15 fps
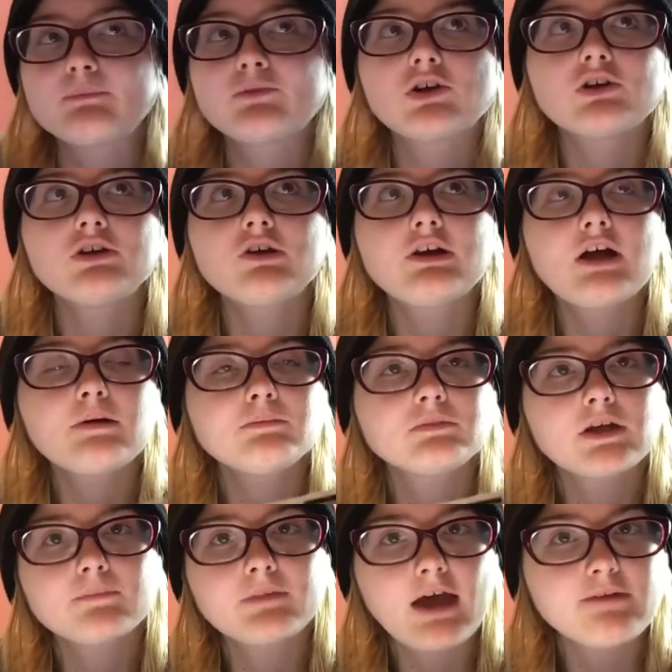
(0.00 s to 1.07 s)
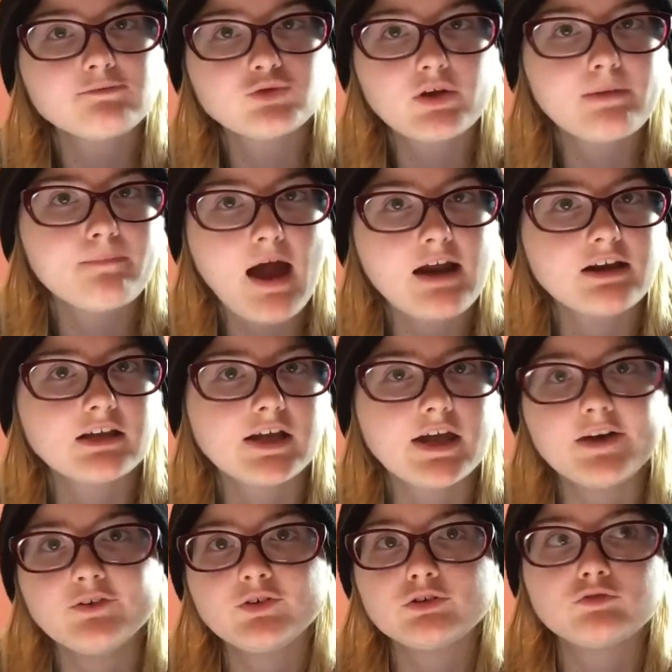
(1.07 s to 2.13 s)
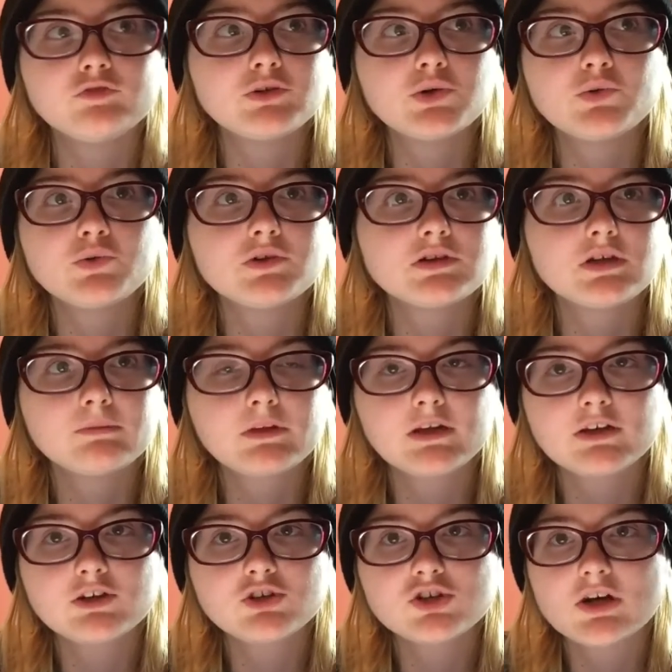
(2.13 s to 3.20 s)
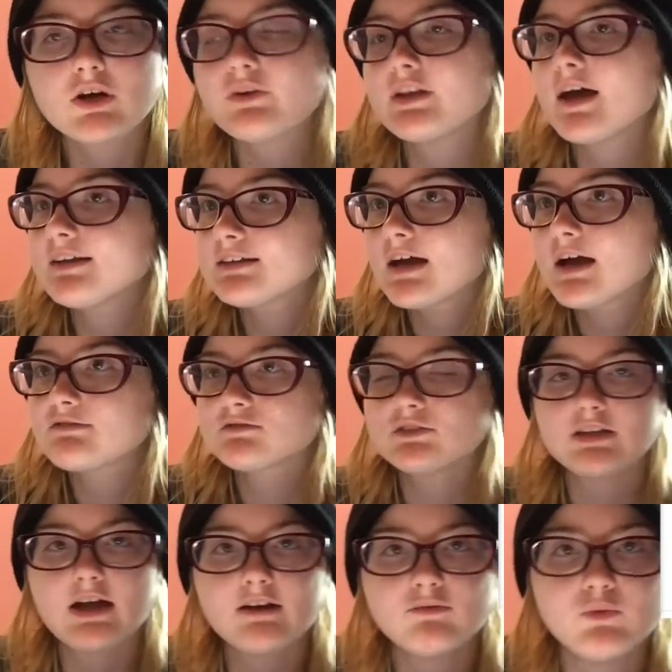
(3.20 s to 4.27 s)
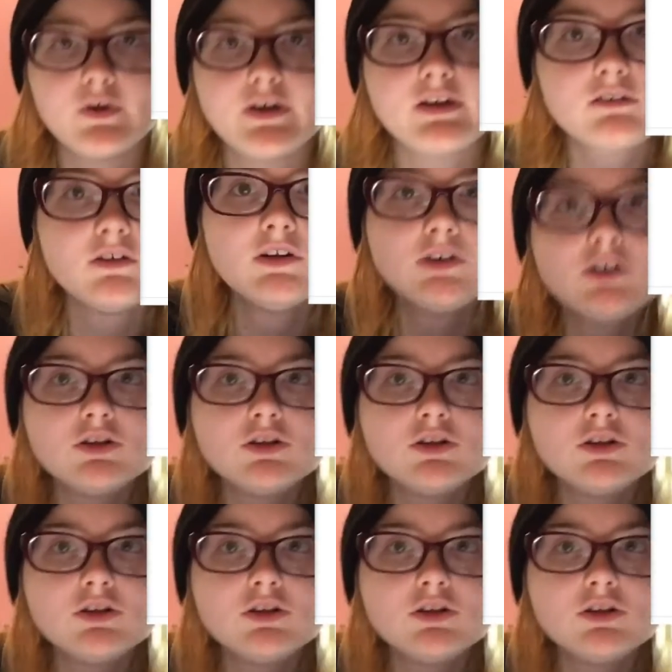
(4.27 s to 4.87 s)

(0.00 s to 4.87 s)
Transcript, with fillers: I'm sure you come sometimes get mad at characters for doing something in a show, and that's obviously not real.